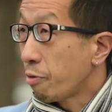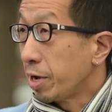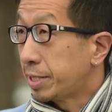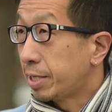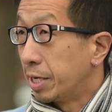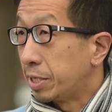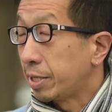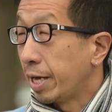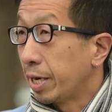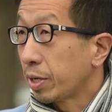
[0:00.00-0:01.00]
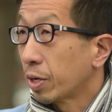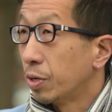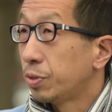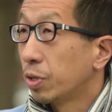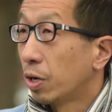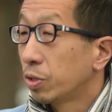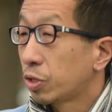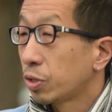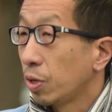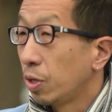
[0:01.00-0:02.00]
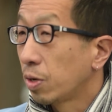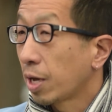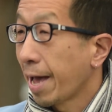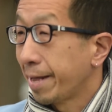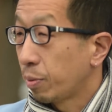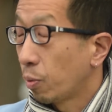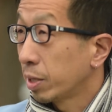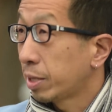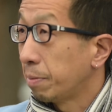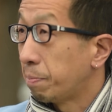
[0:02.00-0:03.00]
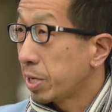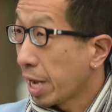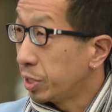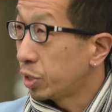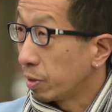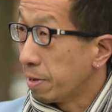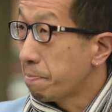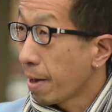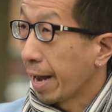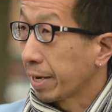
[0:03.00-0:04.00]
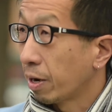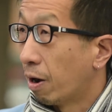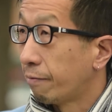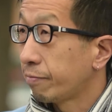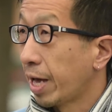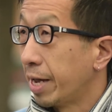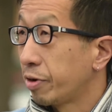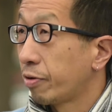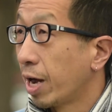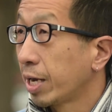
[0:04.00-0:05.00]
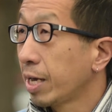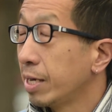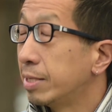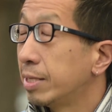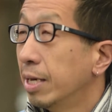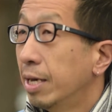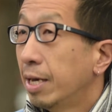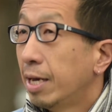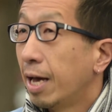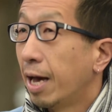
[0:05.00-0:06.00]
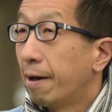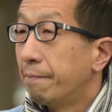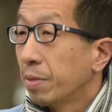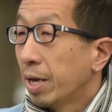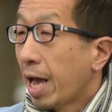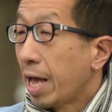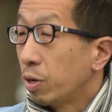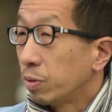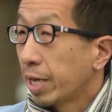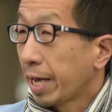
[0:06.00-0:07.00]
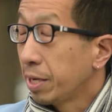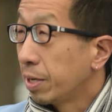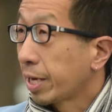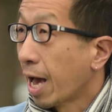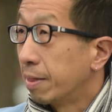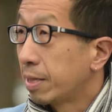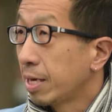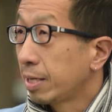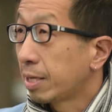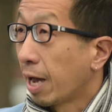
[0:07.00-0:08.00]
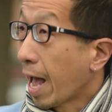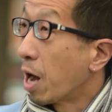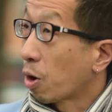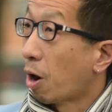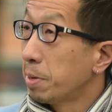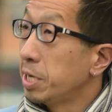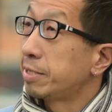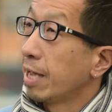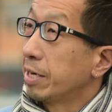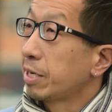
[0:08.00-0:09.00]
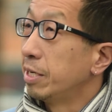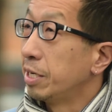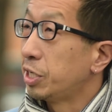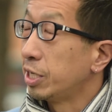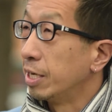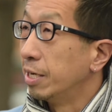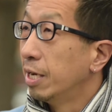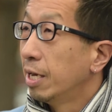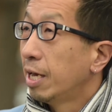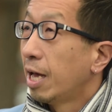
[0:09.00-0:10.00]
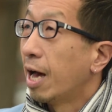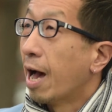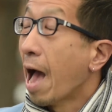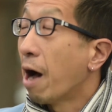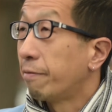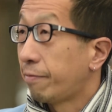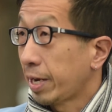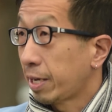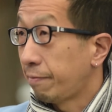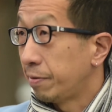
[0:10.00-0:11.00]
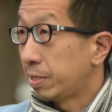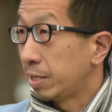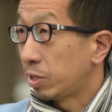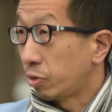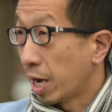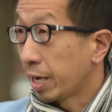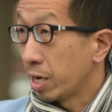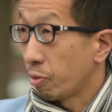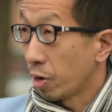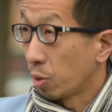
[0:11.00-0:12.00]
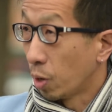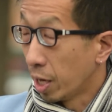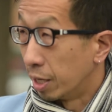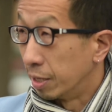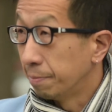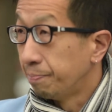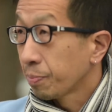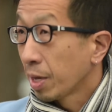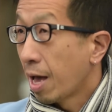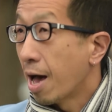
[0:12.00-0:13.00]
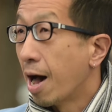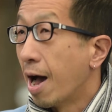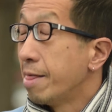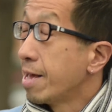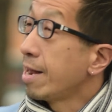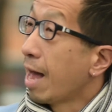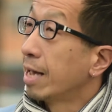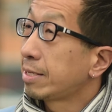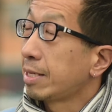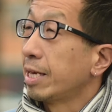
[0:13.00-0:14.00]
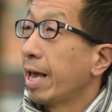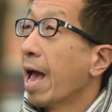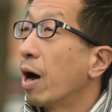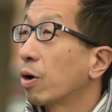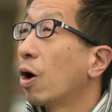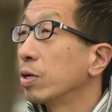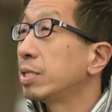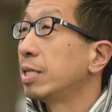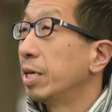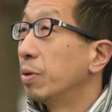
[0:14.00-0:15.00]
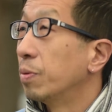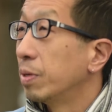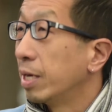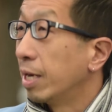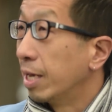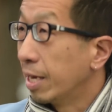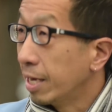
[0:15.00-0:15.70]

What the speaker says: research then goes on to look at what the potential impact of that drug is, and it'll take into account things like how common is that condition, how effective is this drug in the real world, and then lastly, how costly it